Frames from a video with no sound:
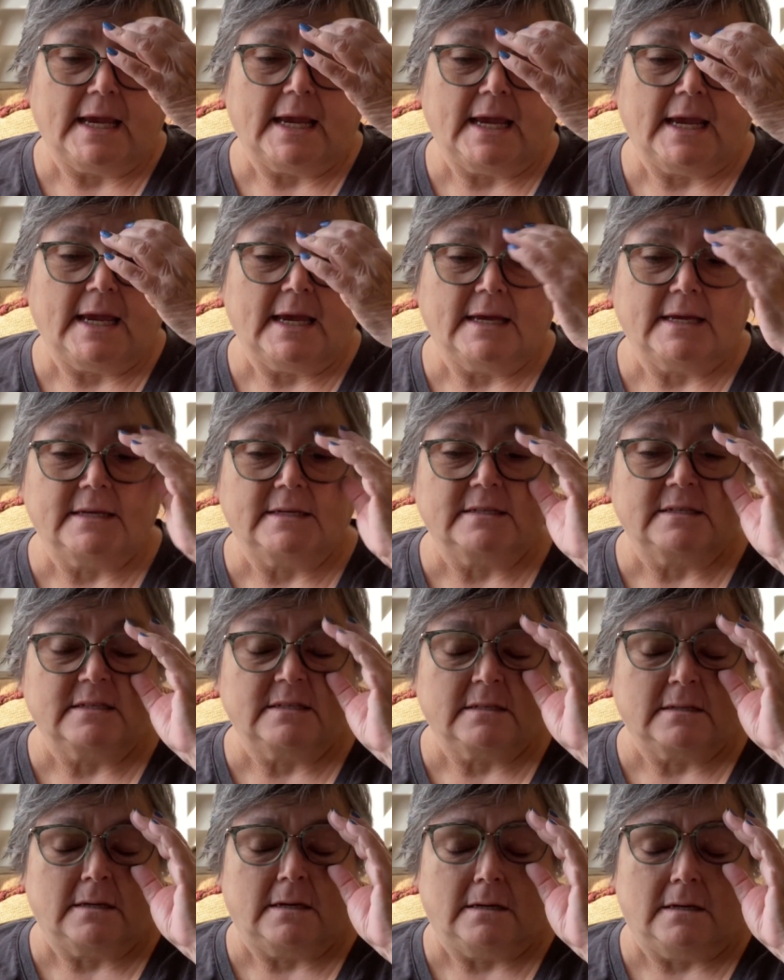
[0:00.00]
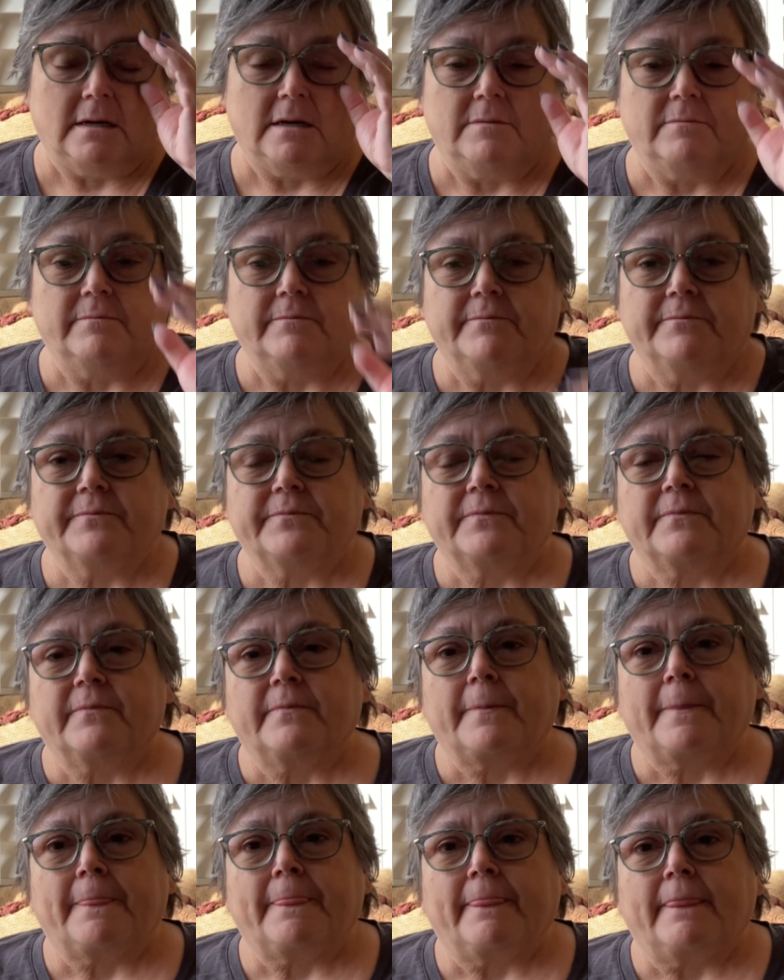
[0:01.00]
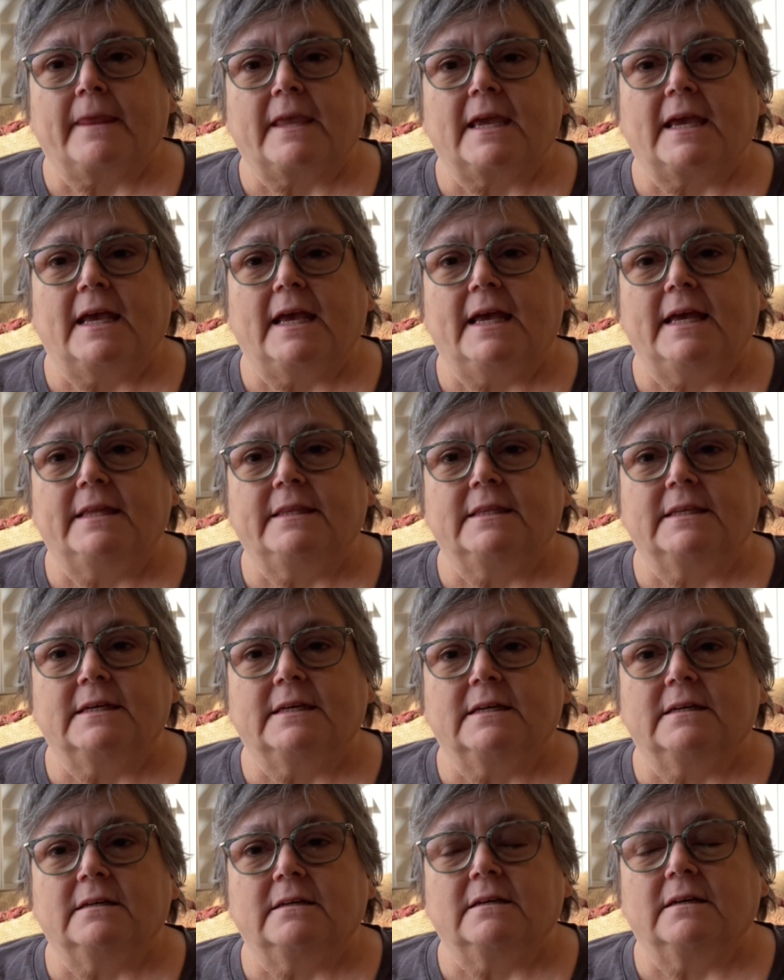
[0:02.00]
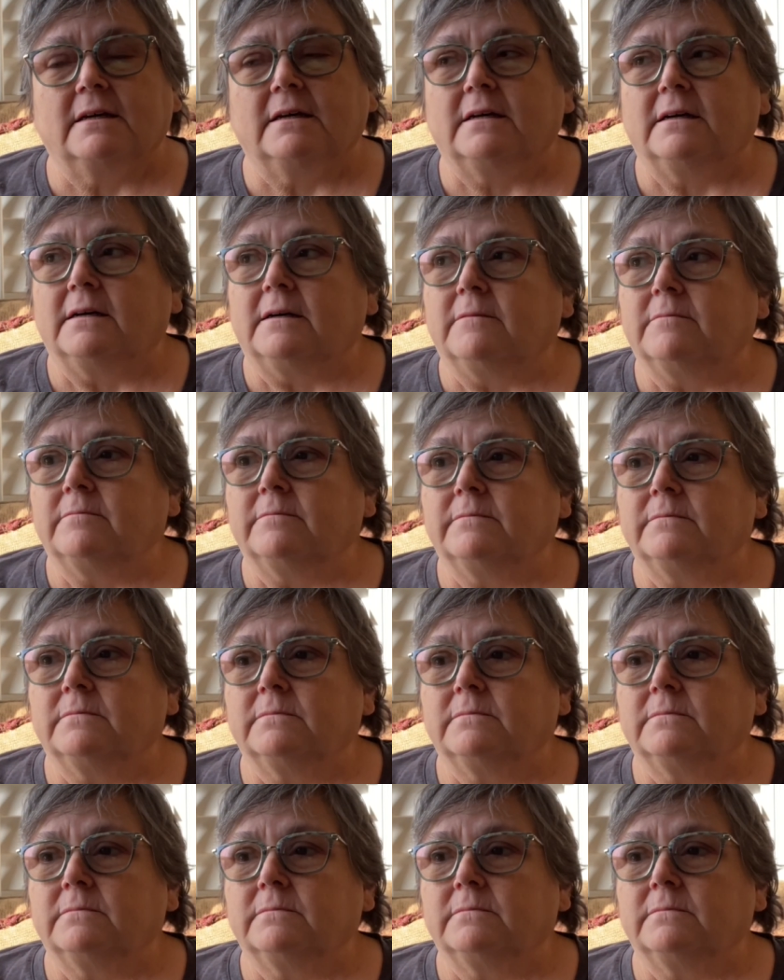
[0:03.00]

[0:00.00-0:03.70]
And um, and the um,